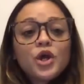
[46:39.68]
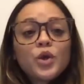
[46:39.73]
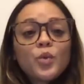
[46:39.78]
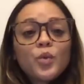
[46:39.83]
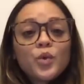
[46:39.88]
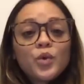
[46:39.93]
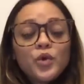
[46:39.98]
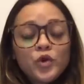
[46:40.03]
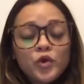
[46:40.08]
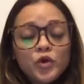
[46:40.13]

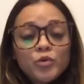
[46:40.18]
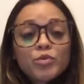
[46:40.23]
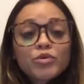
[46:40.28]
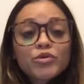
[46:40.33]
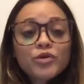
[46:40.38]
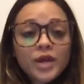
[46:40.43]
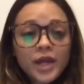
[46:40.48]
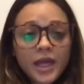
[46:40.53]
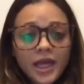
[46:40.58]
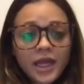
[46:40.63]
you
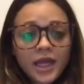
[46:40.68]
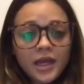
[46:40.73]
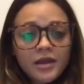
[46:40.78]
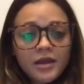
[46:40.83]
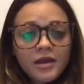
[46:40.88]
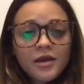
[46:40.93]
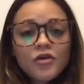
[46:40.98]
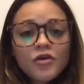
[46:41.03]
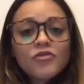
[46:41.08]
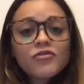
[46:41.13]
prayed
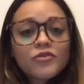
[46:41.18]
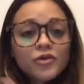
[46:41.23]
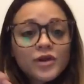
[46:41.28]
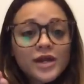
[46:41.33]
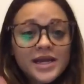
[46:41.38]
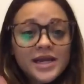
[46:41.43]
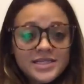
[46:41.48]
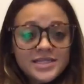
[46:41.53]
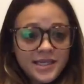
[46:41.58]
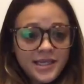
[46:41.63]
for
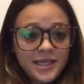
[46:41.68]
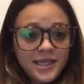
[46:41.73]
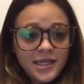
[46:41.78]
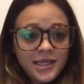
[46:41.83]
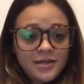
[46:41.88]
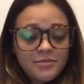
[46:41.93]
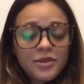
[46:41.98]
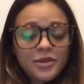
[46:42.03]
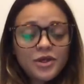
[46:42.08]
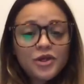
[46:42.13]
a
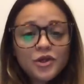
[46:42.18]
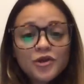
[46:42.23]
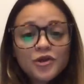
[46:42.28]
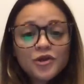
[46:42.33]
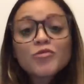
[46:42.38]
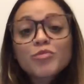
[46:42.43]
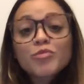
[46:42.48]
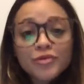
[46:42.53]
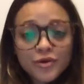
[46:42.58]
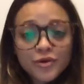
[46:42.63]
team you
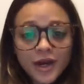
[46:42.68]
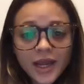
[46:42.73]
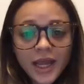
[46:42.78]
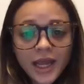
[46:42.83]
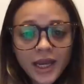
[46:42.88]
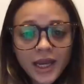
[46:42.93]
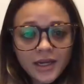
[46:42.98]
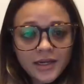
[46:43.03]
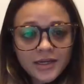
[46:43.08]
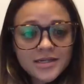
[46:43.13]

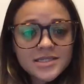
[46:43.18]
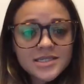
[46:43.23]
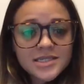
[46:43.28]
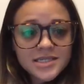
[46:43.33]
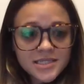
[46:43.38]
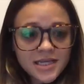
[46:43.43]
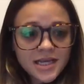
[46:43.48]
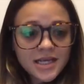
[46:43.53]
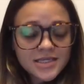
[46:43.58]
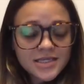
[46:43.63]
prayed to
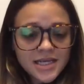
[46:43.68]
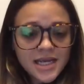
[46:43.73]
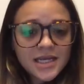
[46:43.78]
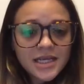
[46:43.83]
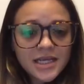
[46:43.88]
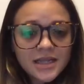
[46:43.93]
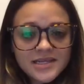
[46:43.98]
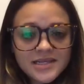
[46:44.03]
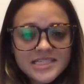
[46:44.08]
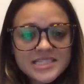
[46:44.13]
succeed
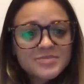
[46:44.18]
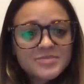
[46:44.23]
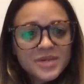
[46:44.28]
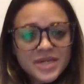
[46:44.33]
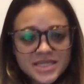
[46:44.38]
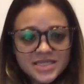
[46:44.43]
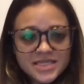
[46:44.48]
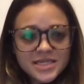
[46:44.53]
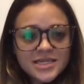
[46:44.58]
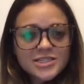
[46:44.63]
in this
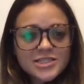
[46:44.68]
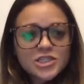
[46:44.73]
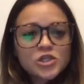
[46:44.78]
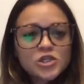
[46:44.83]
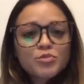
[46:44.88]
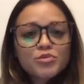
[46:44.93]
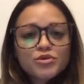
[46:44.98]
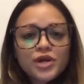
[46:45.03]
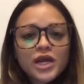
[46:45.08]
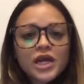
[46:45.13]
business you
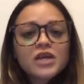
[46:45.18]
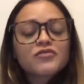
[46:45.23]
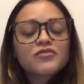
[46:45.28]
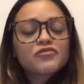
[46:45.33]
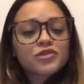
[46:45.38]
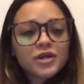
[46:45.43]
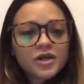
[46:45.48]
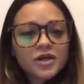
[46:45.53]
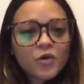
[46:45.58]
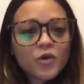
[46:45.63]
prayed
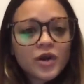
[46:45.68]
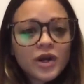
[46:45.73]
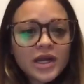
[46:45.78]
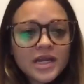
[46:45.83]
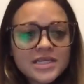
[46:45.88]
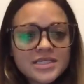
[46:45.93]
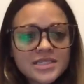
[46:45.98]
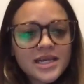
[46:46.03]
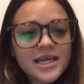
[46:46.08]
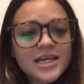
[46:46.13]
for an
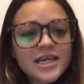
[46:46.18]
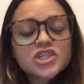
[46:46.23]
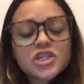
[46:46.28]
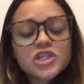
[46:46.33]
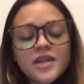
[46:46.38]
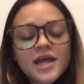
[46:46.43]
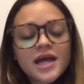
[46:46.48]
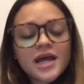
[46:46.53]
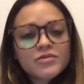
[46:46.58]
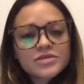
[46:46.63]
organization
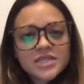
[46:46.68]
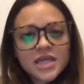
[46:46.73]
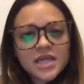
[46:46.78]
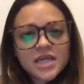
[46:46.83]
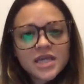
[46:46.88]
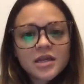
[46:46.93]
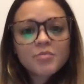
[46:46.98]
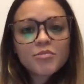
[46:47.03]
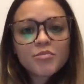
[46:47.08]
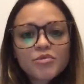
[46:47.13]
that was going
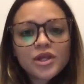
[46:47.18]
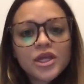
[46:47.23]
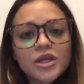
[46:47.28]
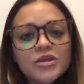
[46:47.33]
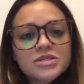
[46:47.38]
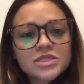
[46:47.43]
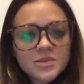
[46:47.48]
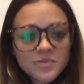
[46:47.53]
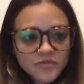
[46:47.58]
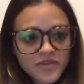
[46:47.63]
to bring you
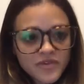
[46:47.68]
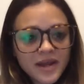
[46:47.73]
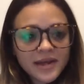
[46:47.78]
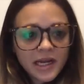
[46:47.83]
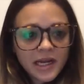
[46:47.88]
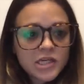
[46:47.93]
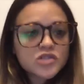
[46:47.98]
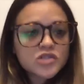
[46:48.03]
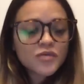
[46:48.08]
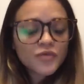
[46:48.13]
some
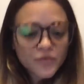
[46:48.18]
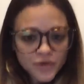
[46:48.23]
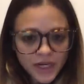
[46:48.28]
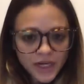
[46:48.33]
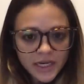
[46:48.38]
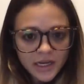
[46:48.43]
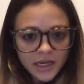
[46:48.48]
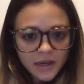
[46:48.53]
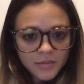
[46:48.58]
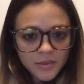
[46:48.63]
financial
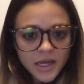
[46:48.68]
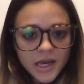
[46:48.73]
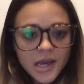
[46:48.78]
freedom